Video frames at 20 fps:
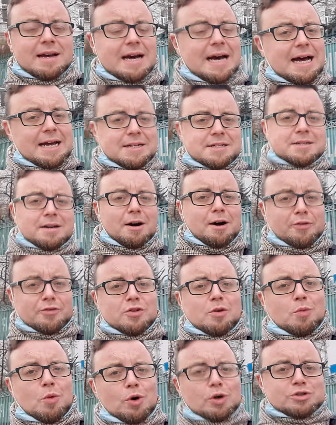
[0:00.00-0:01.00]
and
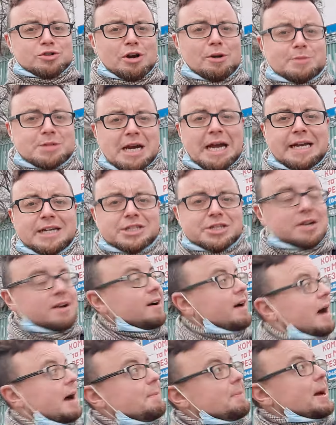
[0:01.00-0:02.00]
after a wardrobe change,
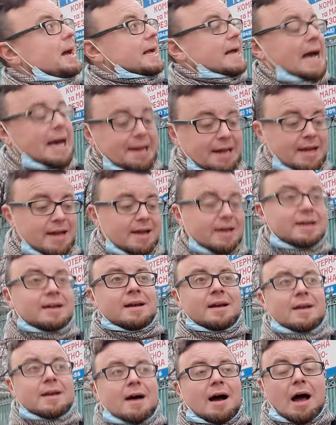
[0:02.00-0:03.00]
I'm back at it.
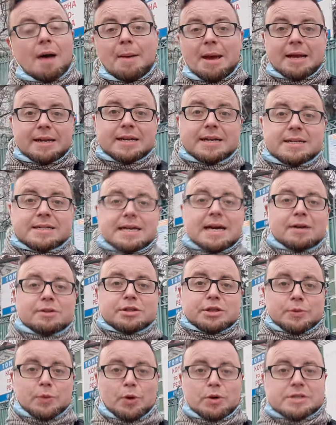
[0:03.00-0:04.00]
I'm heading down
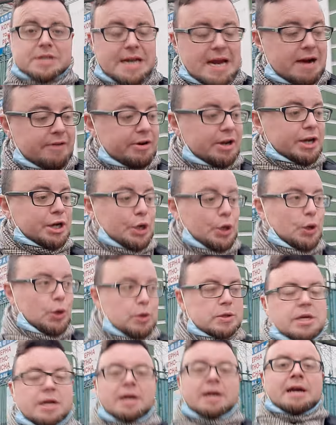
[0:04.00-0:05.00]
towards an area
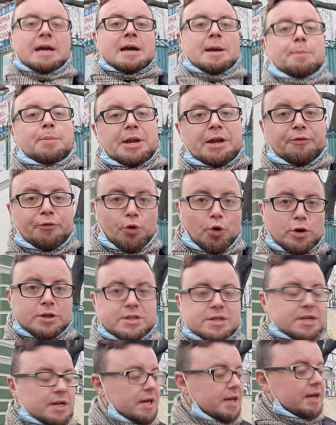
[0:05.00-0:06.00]
called
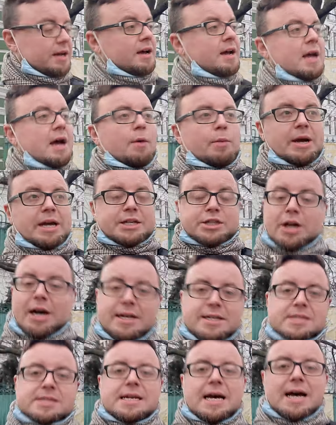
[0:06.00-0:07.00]
Privoz, which I
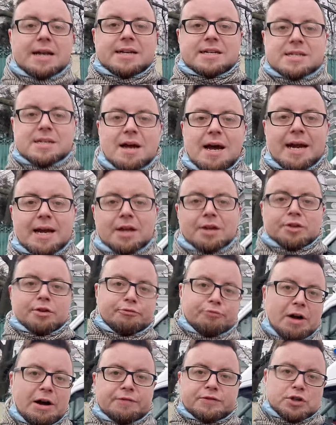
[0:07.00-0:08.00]
understand is like the
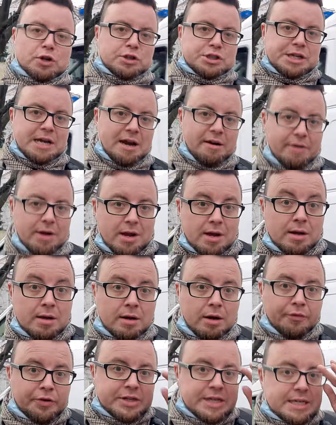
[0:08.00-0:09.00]
rough, dodgy area
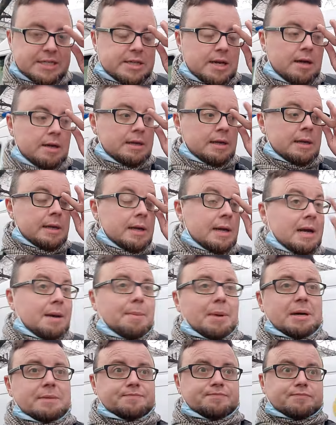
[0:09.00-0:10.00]
of Odessa, but